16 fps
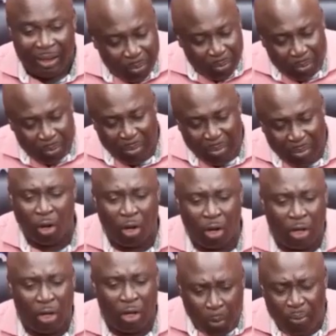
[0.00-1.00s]
Make sure they
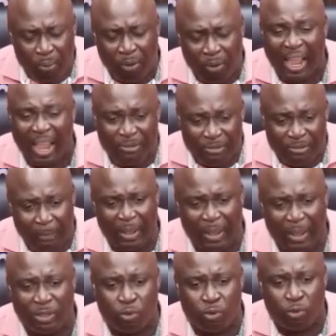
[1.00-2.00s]
all provide
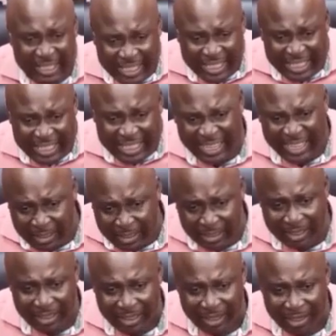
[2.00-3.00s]
farmers with seedlings.